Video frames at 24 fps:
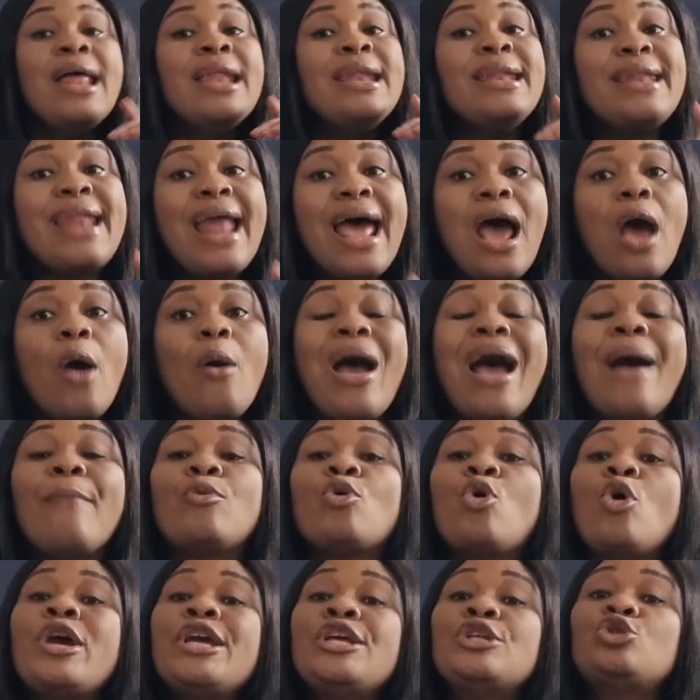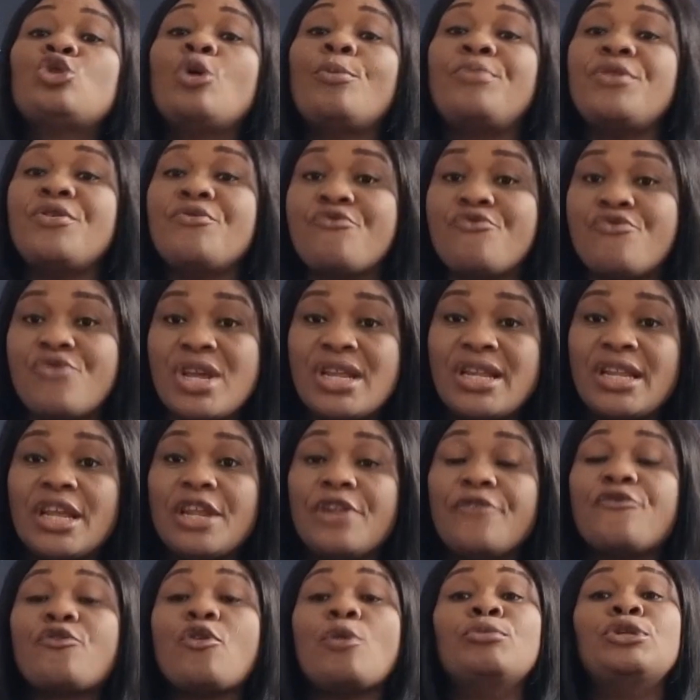Now, I'm going to be
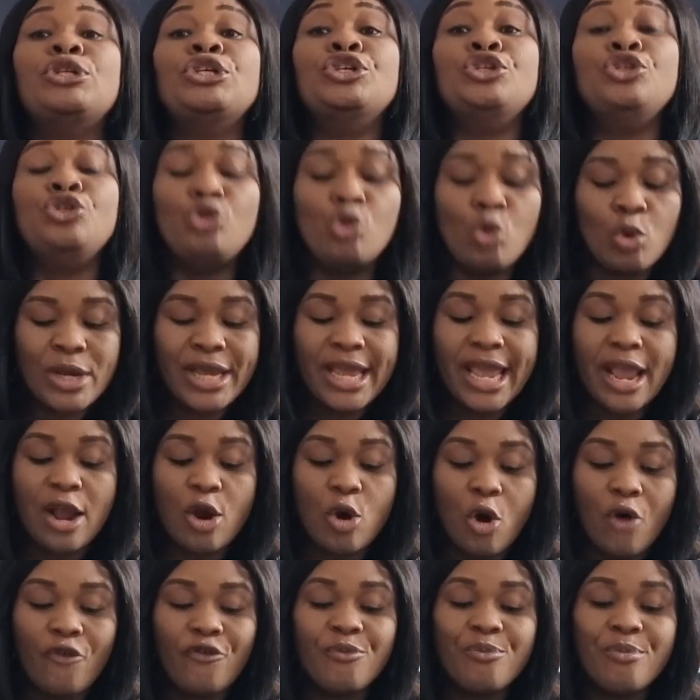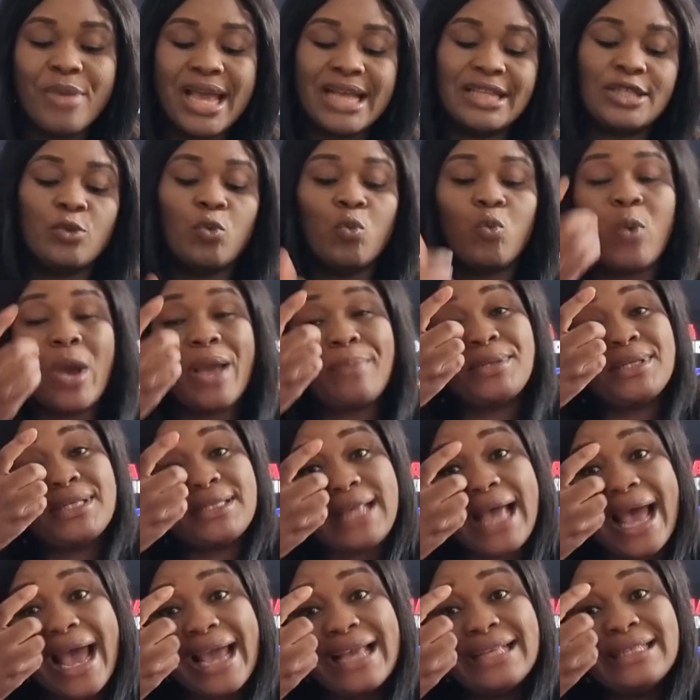reading from the UK government
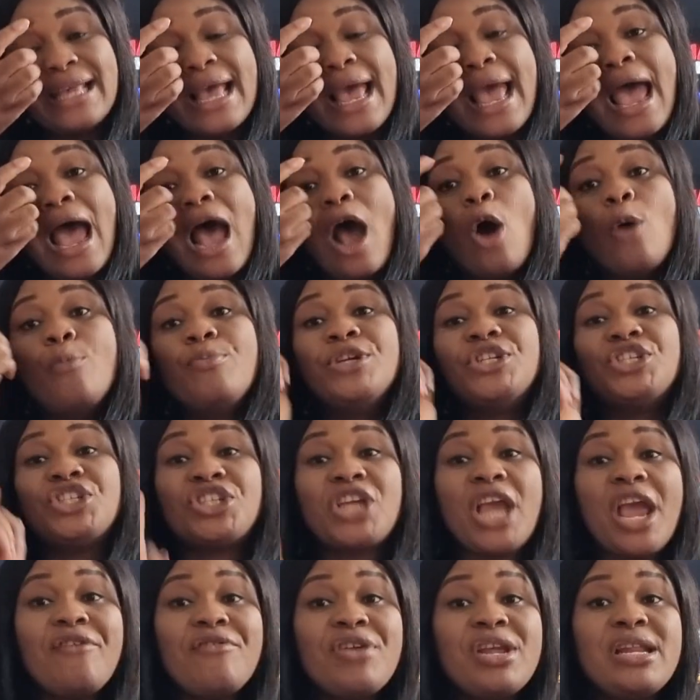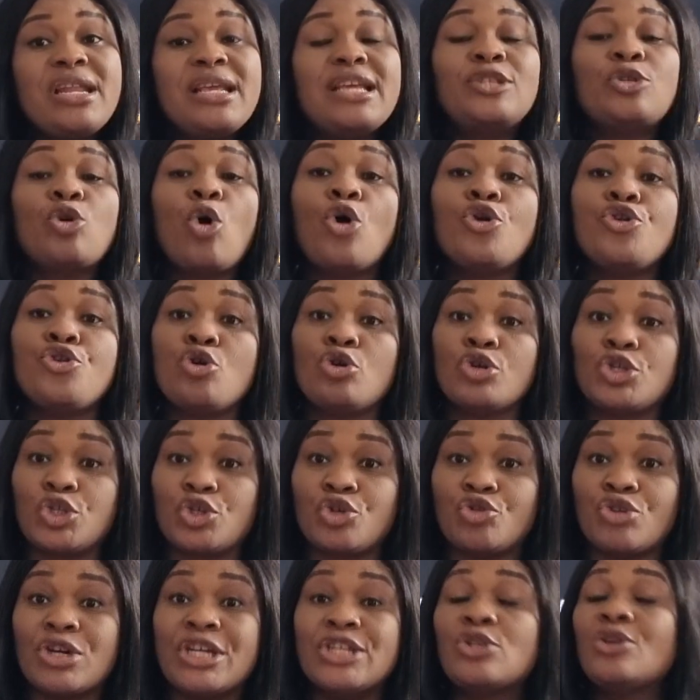website. I'll be sharing it on your
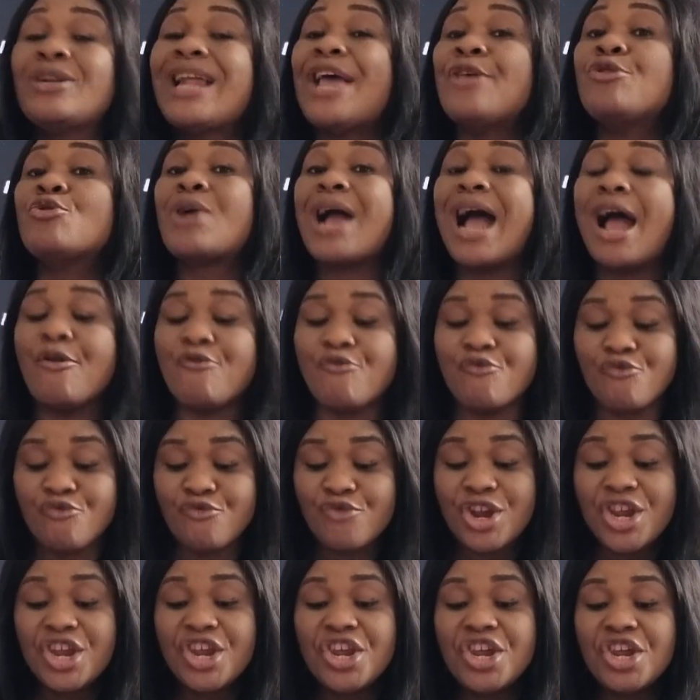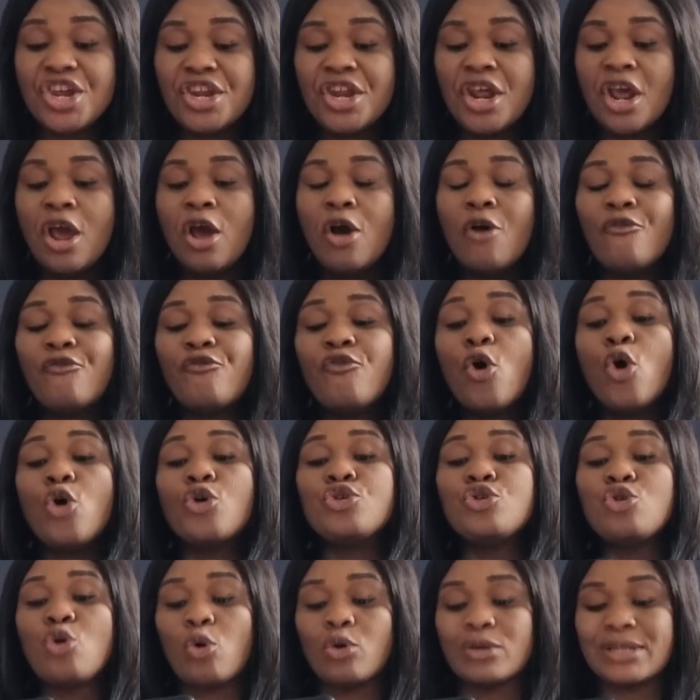screen so that you can read for
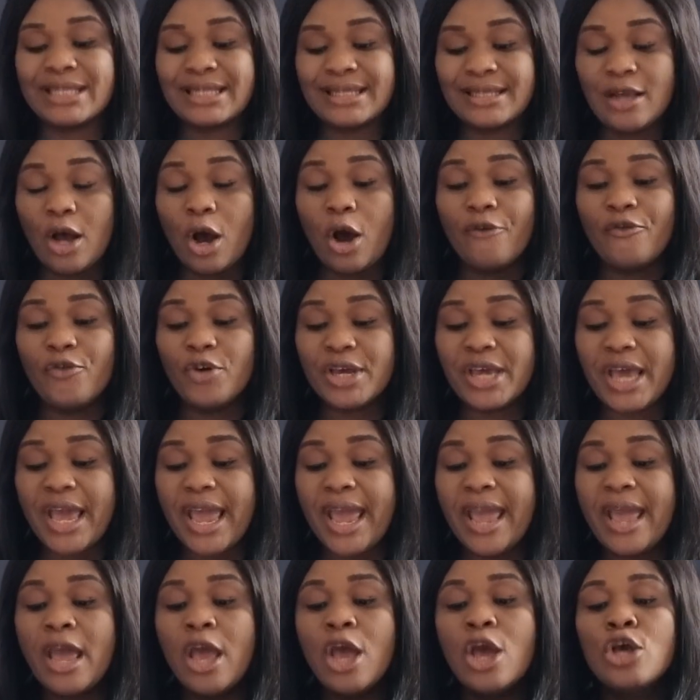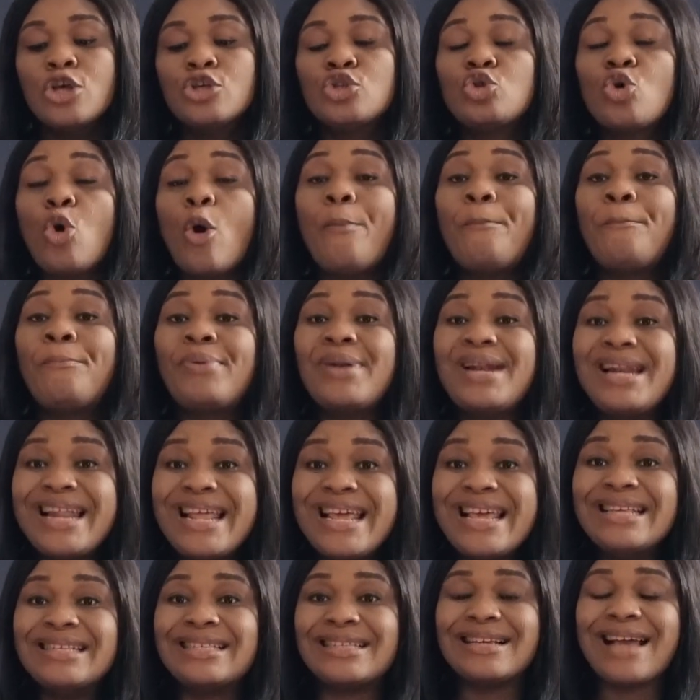yourself, okay? So
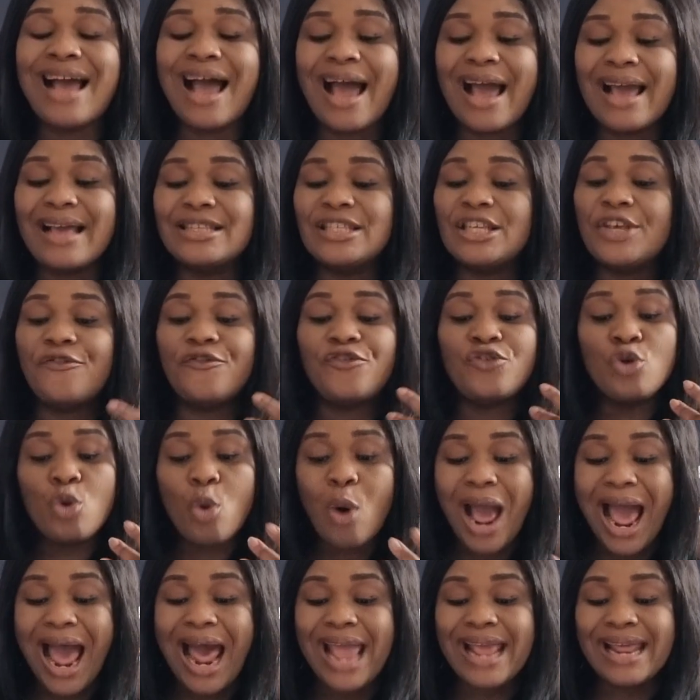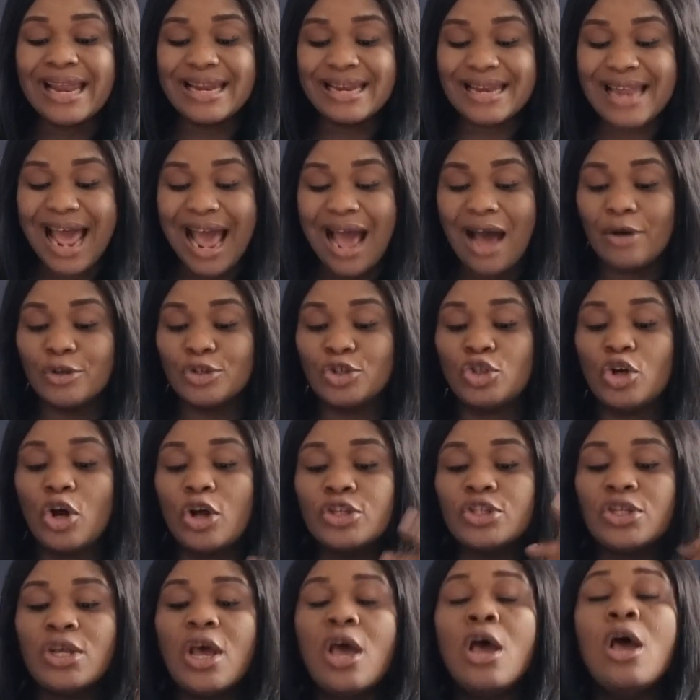please, guys, if you are in doubt,
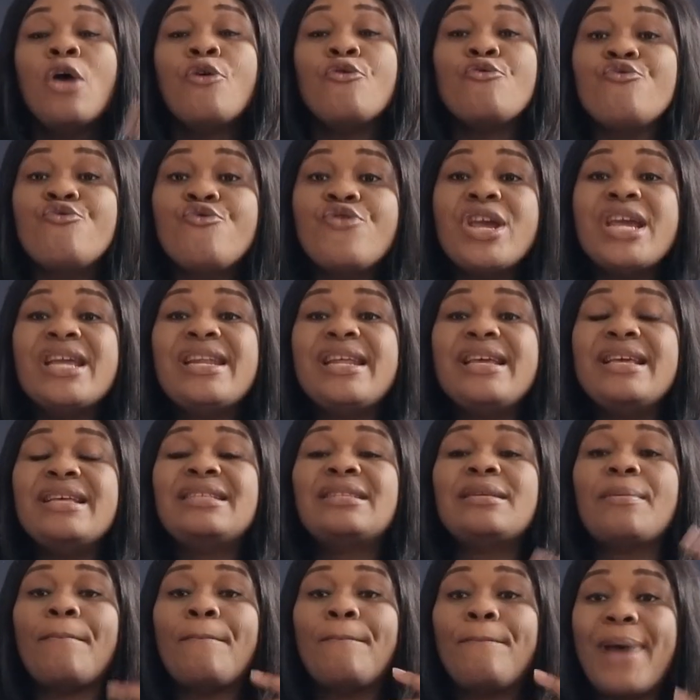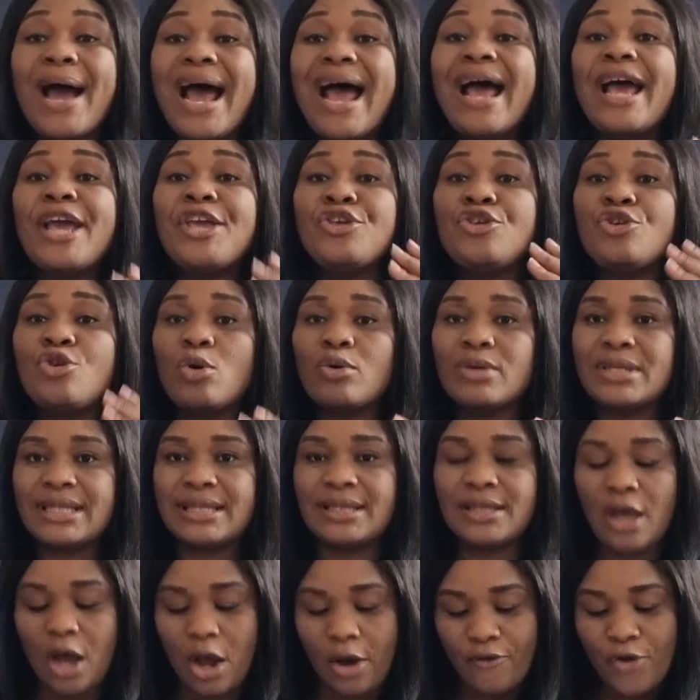just read it by
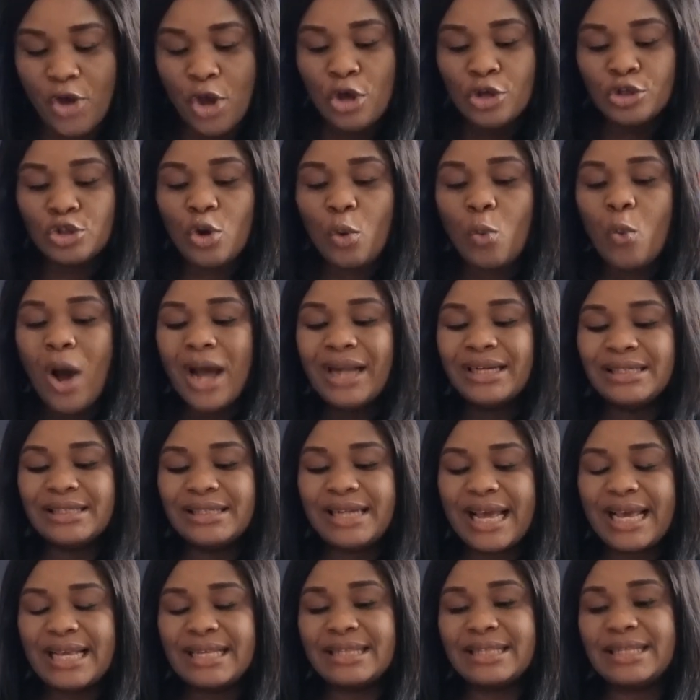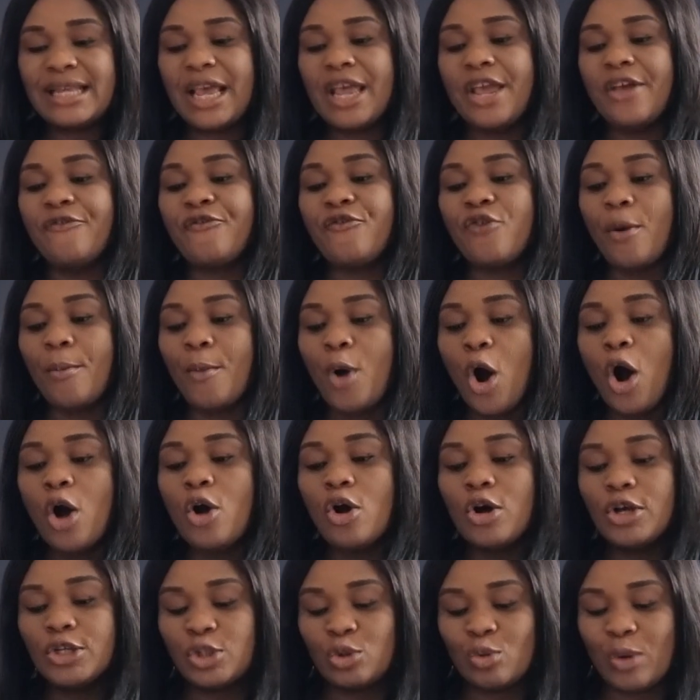yourself. So what do they say from
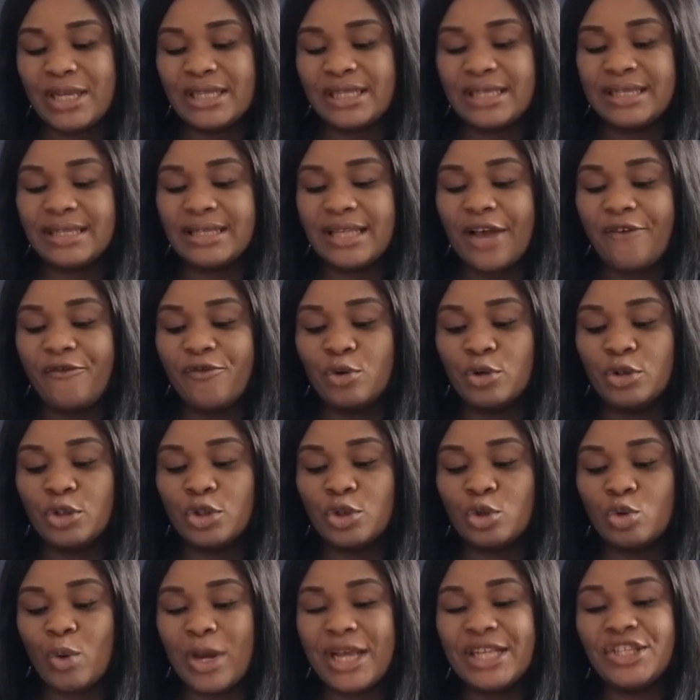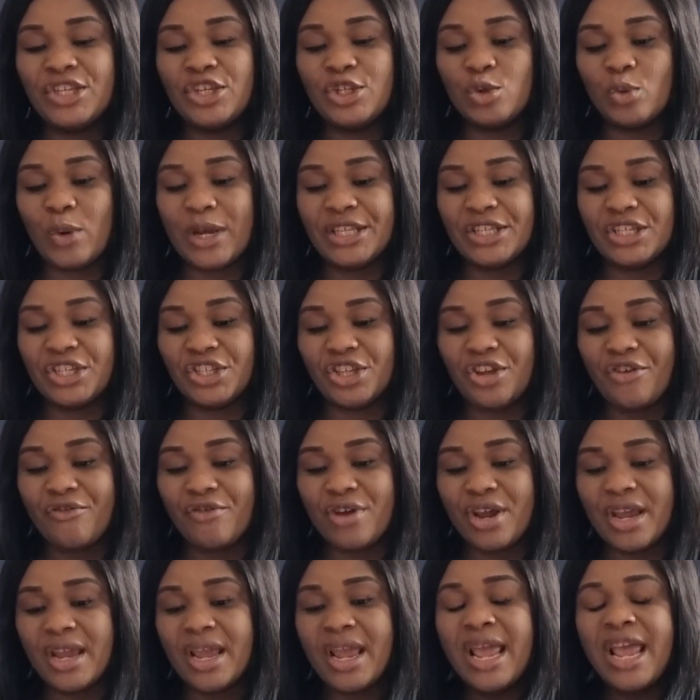August 27th,
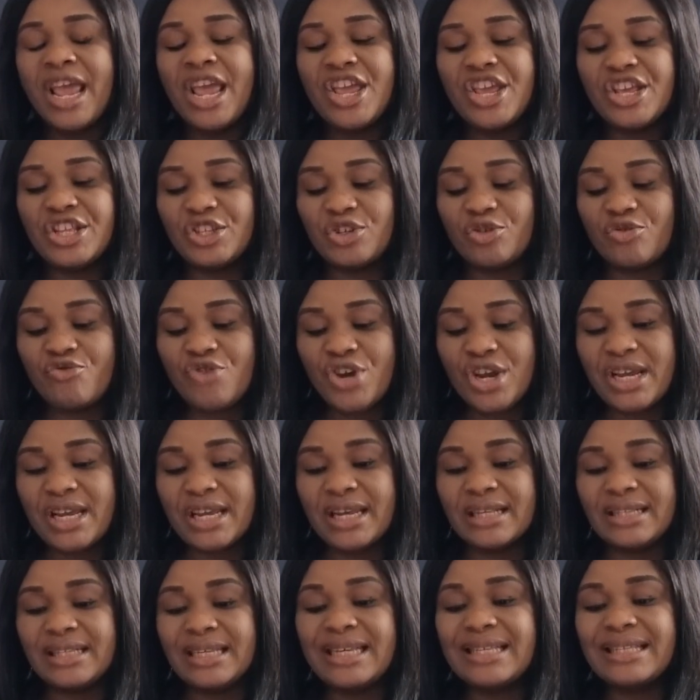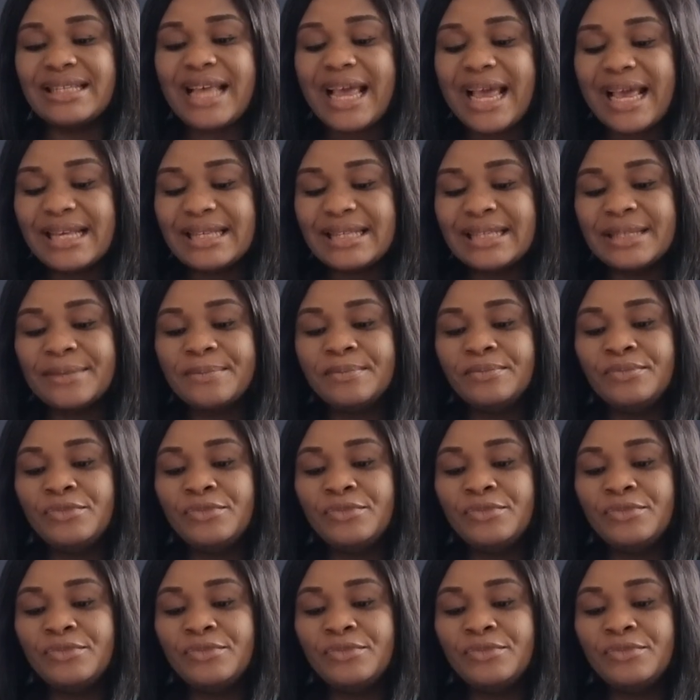2023? It reads, it says,